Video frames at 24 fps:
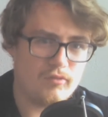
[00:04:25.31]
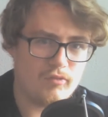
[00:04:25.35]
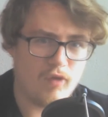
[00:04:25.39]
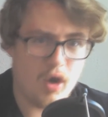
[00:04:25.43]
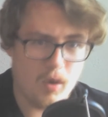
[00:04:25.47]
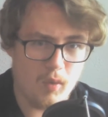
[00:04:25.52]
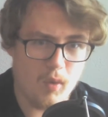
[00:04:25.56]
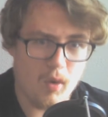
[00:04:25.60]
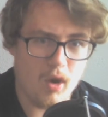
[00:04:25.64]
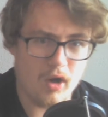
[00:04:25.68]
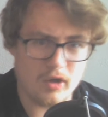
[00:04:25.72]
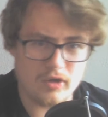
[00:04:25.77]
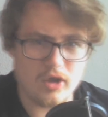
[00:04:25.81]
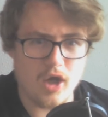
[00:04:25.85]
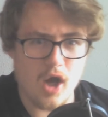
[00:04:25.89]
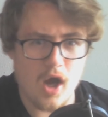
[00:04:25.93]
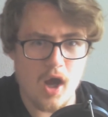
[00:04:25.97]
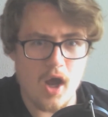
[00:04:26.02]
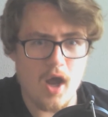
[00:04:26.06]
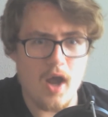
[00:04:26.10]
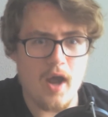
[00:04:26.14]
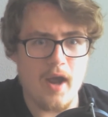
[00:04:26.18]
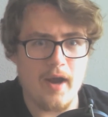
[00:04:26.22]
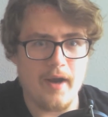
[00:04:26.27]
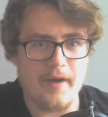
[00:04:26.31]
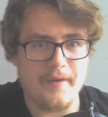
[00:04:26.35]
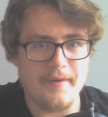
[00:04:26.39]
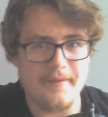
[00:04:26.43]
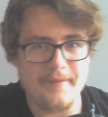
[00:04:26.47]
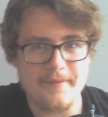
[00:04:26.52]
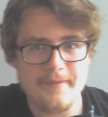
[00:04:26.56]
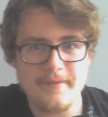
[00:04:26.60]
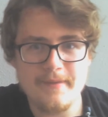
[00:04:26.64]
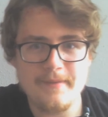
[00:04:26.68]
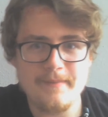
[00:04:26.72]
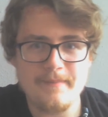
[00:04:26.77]
I want Kane."
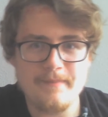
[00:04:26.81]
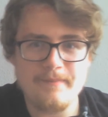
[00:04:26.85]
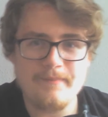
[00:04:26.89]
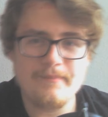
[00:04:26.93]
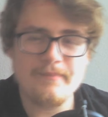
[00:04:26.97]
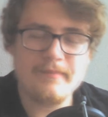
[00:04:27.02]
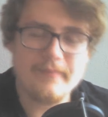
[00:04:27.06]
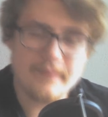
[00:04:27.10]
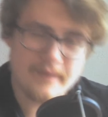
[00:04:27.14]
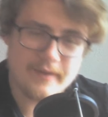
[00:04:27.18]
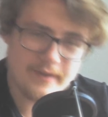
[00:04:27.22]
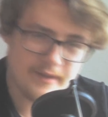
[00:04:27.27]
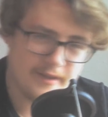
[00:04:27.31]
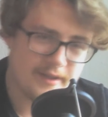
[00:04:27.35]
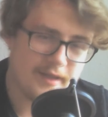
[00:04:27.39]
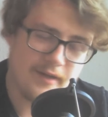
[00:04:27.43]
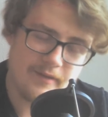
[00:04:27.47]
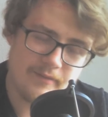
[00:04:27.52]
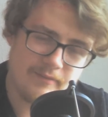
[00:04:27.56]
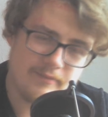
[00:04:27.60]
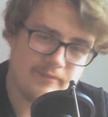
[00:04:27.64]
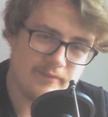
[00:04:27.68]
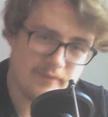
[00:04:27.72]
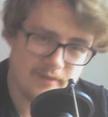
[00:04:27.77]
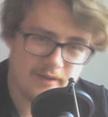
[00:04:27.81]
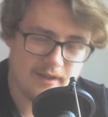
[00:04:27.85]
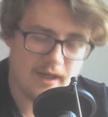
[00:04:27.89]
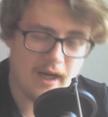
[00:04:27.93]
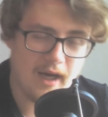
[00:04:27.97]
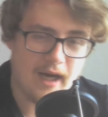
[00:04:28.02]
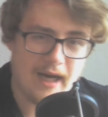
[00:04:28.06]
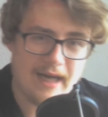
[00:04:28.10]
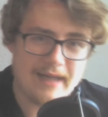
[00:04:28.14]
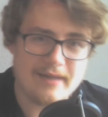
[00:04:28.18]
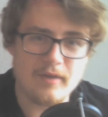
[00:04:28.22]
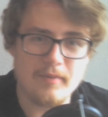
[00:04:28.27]
So
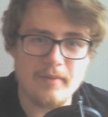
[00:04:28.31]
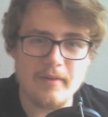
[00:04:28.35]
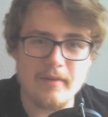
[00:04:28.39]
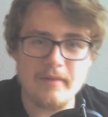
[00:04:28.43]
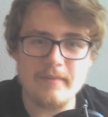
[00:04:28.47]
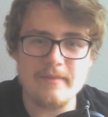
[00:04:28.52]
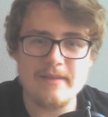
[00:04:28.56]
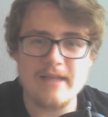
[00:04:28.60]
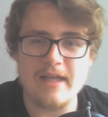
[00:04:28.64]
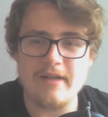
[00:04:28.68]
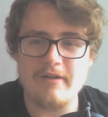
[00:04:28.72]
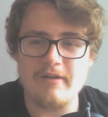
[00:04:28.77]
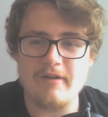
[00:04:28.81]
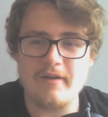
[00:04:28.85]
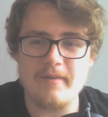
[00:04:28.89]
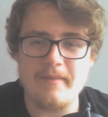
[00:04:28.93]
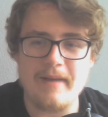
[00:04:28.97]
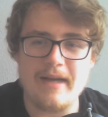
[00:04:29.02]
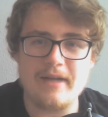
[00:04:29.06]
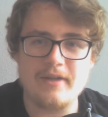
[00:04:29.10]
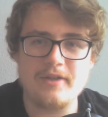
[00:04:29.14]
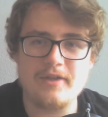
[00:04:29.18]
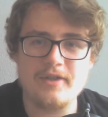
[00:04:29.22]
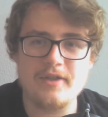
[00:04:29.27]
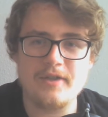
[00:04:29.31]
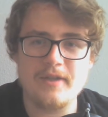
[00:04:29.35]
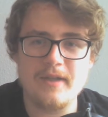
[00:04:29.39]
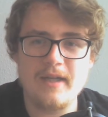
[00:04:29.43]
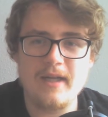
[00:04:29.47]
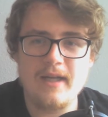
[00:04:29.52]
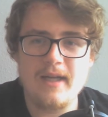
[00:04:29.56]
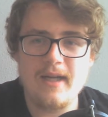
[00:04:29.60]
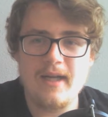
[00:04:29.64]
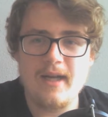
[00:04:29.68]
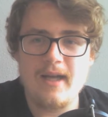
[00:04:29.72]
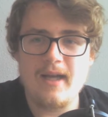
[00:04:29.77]
Kurt Angle put them together in a match.
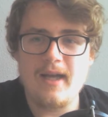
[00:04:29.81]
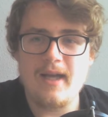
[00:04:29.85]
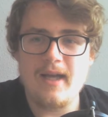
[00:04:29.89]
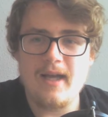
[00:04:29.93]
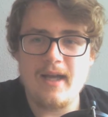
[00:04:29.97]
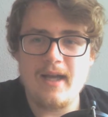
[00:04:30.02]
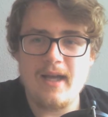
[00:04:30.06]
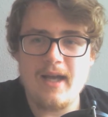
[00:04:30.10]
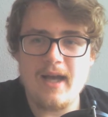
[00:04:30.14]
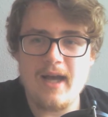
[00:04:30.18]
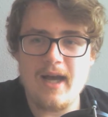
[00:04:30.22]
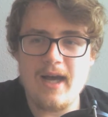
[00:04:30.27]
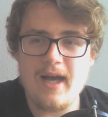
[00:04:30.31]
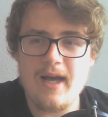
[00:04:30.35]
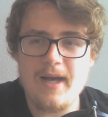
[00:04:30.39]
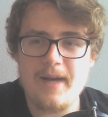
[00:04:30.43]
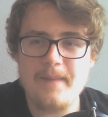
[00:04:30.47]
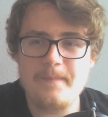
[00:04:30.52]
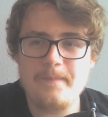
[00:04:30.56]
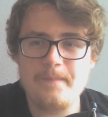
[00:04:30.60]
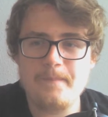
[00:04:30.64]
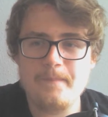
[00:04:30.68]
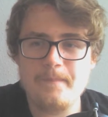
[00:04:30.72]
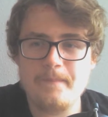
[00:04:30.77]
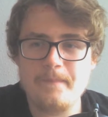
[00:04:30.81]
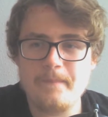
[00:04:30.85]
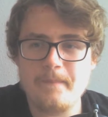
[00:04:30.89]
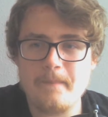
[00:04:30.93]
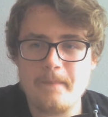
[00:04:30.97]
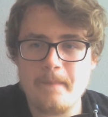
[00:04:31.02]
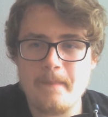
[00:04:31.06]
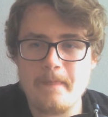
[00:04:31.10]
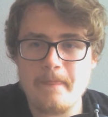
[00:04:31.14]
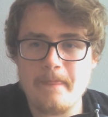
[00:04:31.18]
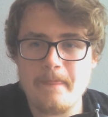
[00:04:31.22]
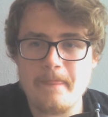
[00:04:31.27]
The
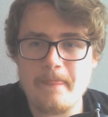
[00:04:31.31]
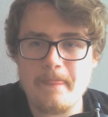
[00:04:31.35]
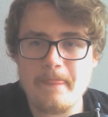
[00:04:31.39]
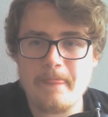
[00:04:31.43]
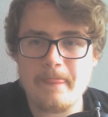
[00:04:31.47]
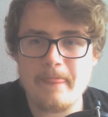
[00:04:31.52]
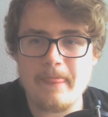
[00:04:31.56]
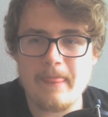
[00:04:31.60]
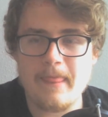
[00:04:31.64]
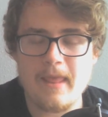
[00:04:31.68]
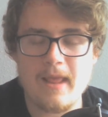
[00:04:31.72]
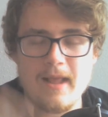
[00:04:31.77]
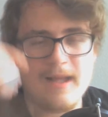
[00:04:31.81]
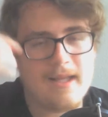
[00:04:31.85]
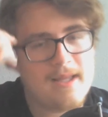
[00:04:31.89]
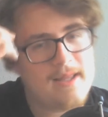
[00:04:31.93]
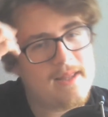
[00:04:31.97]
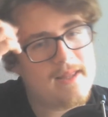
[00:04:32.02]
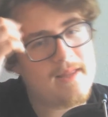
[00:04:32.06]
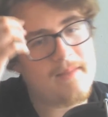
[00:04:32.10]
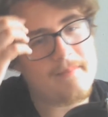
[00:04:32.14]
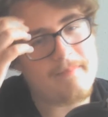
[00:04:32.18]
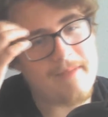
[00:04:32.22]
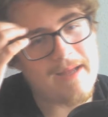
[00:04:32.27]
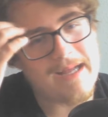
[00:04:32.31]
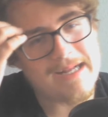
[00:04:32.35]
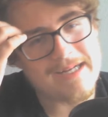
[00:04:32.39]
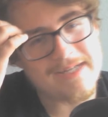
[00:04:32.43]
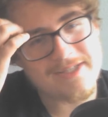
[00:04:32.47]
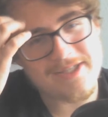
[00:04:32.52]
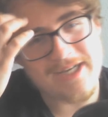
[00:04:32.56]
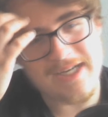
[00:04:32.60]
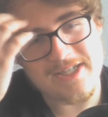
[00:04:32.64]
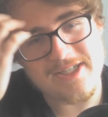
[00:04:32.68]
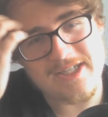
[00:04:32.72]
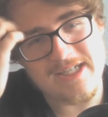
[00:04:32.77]

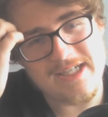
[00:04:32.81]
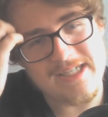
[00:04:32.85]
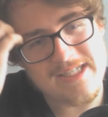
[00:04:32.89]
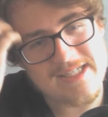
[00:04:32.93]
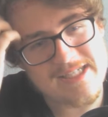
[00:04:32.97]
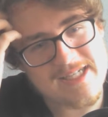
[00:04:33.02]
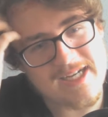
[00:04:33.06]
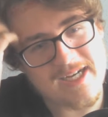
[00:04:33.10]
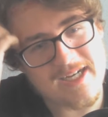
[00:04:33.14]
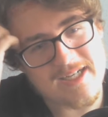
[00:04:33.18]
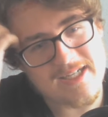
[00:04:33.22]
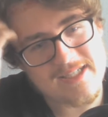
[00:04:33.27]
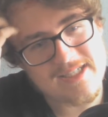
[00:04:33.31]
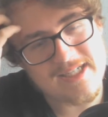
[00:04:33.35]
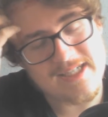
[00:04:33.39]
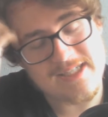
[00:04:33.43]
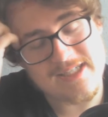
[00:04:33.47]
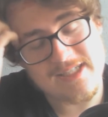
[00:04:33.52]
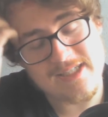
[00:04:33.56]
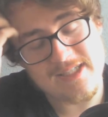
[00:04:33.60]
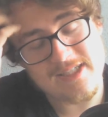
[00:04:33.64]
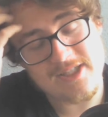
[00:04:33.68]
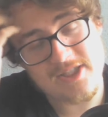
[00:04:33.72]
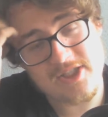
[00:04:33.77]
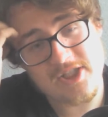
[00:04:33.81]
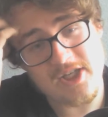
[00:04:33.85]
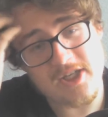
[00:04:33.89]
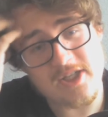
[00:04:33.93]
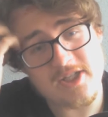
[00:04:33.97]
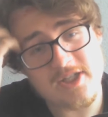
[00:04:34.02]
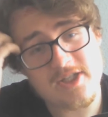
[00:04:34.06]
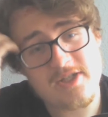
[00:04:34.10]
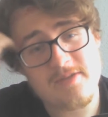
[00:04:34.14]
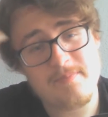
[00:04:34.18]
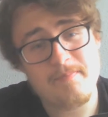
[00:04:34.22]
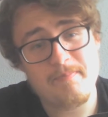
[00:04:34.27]
match actually started
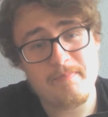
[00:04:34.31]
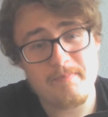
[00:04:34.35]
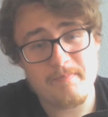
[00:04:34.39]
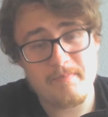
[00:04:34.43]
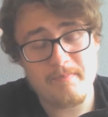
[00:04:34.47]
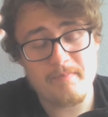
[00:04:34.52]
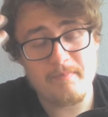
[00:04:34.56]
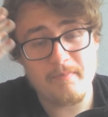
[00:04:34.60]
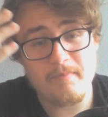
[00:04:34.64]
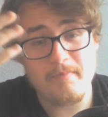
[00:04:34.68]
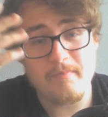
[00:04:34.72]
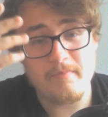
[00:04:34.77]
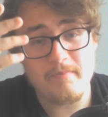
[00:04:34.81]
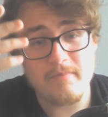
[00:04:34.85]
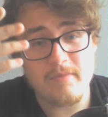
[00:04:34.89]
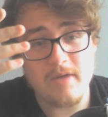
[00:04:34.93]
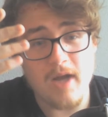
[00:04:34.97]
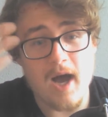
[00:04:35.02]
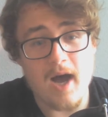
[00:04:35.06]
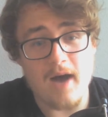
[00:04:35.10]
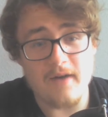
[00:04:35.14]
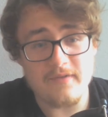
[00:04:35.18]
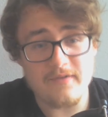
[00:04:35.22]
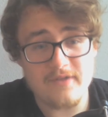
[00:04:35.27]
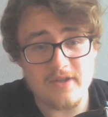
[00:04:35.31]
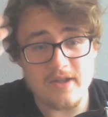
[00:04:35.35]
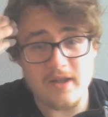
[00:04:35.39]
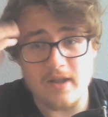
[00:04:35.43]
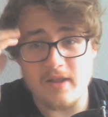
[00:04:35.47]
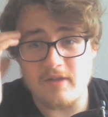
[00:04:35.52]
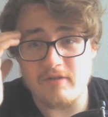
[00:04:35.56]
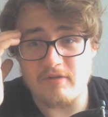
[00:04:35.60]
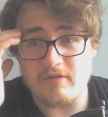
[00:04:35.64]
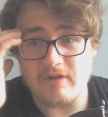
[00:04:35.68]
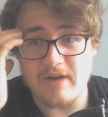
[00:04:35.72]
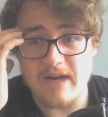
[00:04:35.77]
just after the
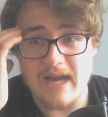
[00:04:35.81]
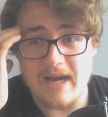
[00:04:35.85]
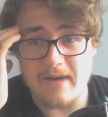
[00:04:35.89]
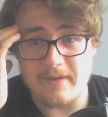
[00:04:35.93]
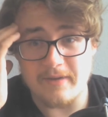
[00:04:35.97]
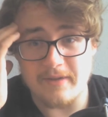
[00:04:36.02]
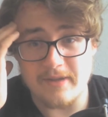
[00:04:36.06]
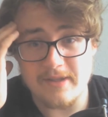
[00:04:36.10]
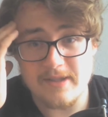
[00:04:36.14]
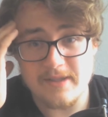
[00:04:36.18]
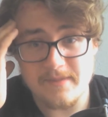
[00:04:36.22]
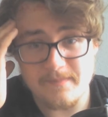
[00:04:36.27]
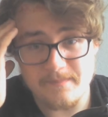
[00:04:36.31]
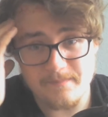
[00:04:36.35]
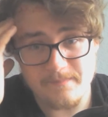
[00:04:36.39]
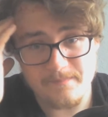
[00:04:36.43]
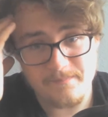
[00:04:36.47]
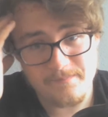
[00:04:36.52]
3 hours.